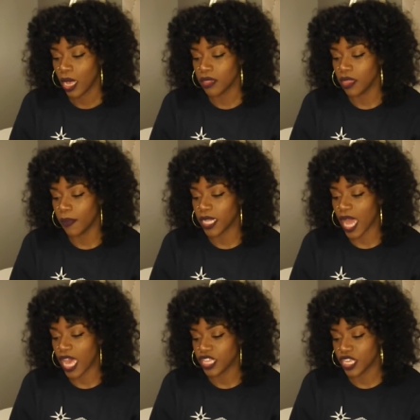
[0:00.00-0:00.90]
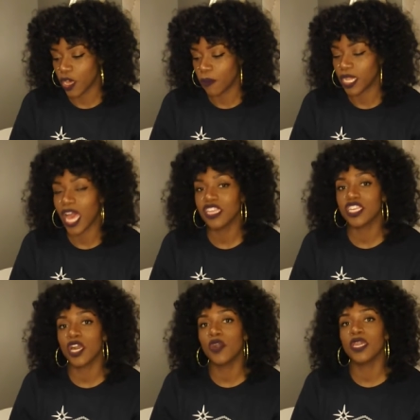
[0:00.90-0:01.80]
The
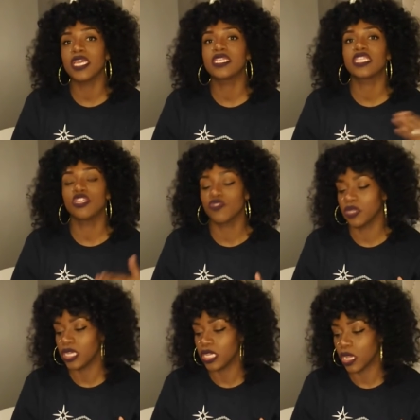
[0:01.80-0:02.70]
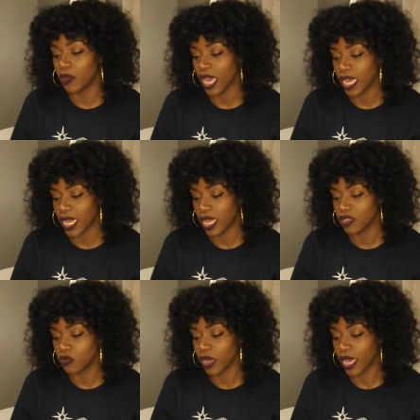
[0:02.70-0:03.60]
Bellagio is centrally located as
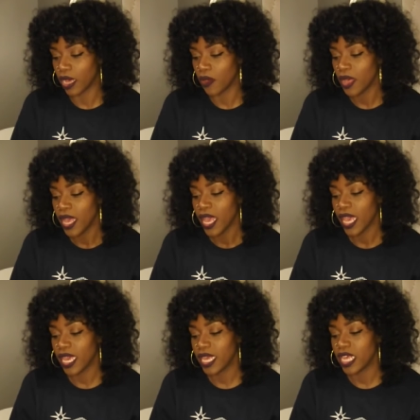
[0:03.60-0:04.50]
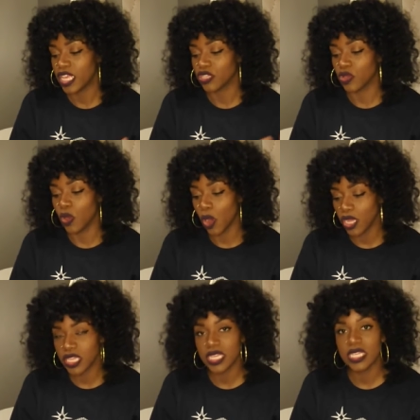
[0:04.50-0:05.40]
well. It is
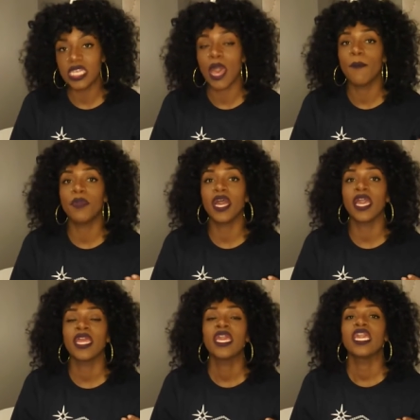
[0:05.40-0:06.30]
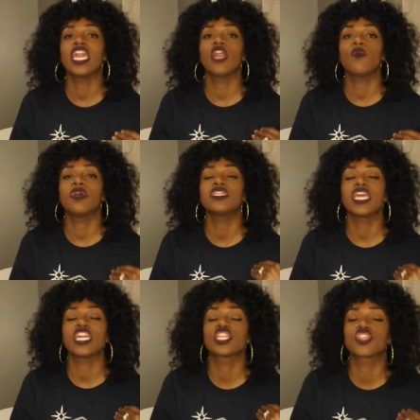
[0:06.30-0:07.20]
gorgeous, but it was
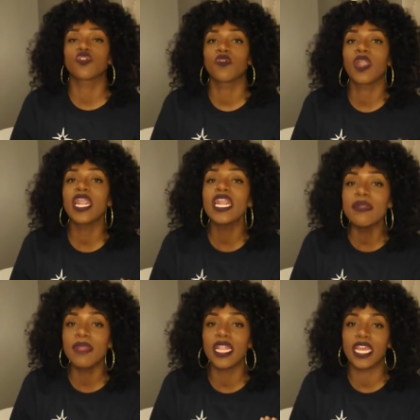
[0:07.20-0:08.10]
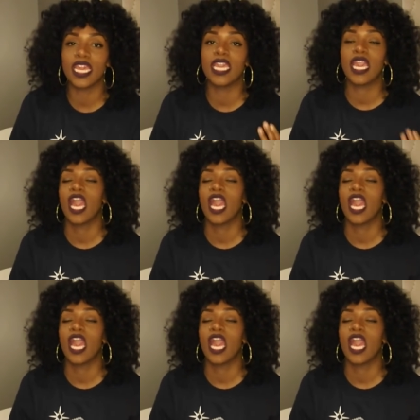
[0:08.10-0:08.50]
extremely